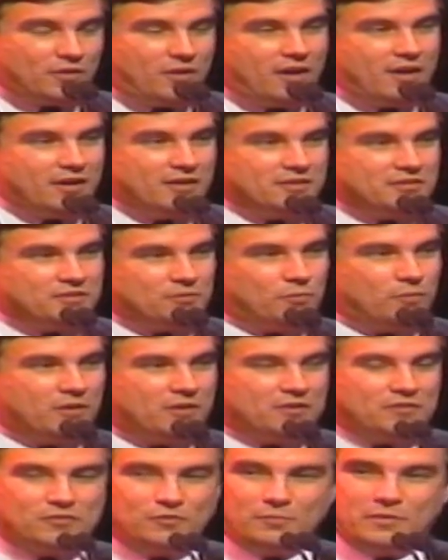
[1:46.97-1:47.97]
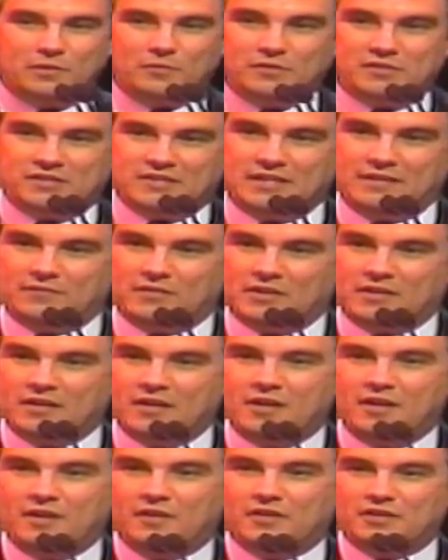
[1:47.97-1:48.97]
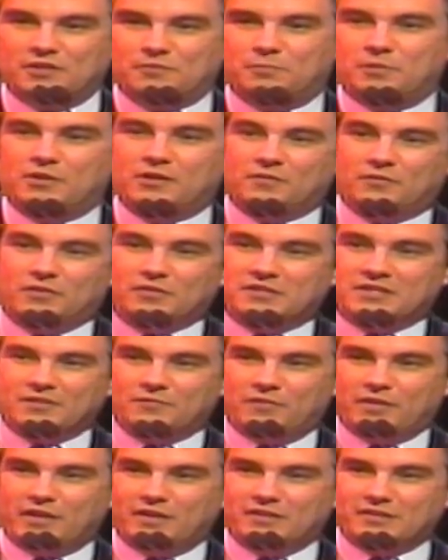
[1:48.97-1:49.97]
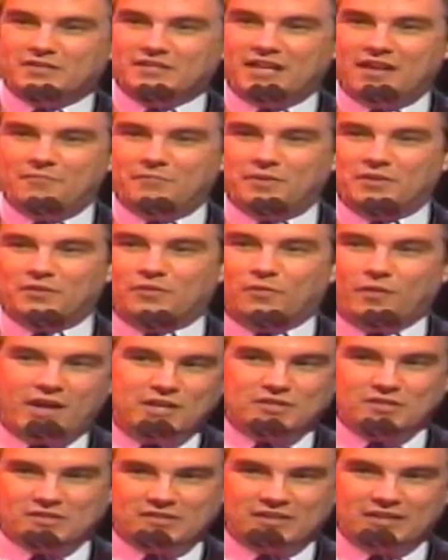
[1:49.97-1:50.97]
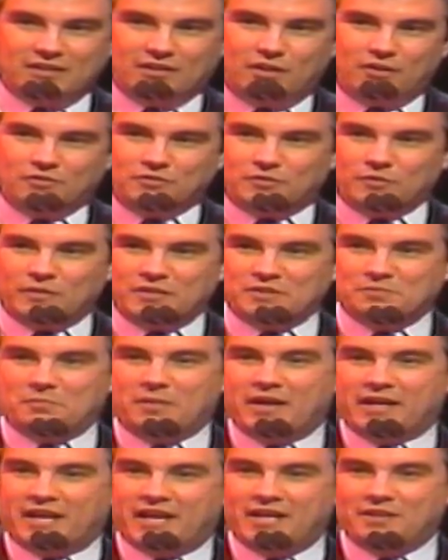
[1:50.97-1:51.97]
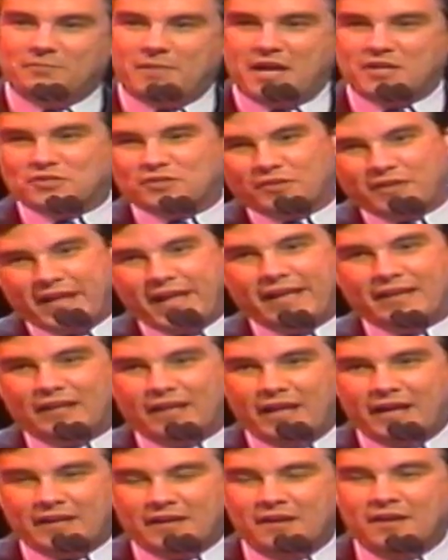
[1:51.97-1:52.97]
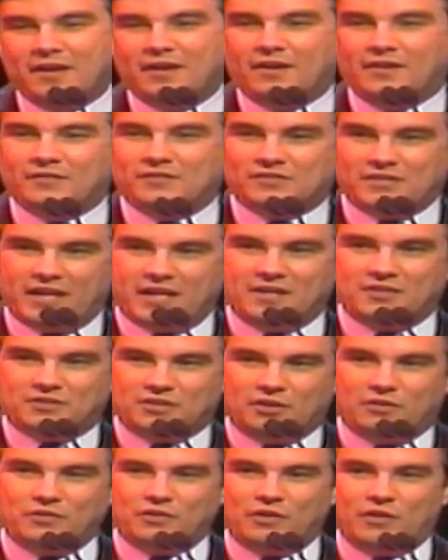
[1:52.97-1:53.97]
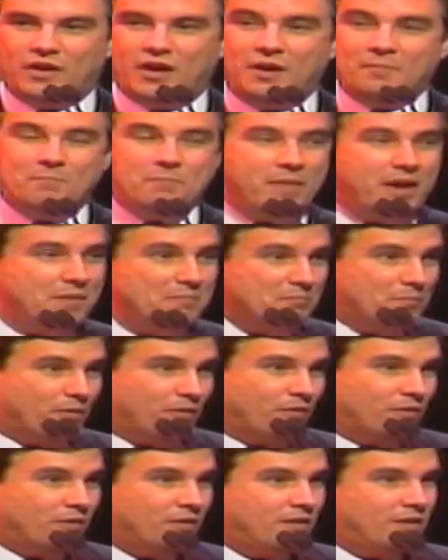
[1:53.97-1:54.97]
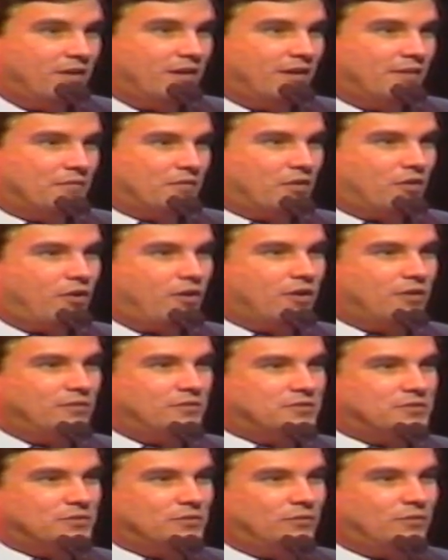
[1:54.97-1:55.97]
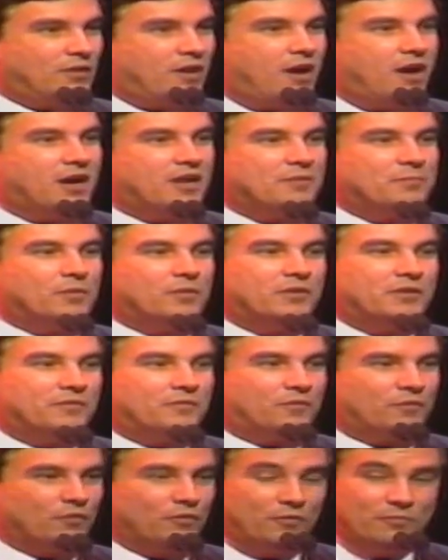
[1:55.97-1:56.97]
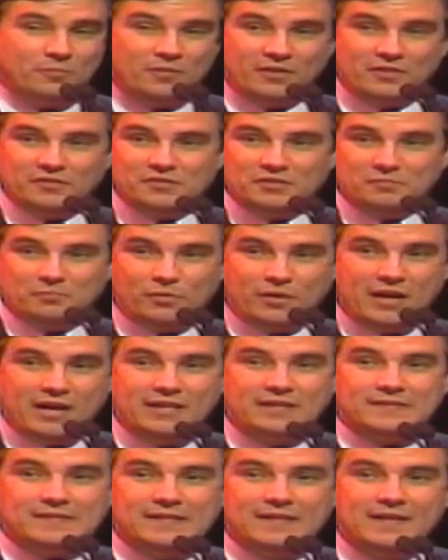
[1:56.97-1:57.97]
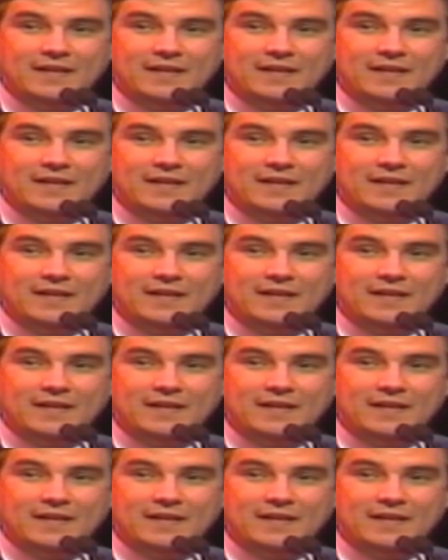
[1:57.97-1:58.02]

cars the winners will be receiving. These beautiful Sevilles have been graciously loaned to us by Ken Batchelor Cadillac of San Antonio, a member of the Carl Sewell Automotive Group. Are you surprised?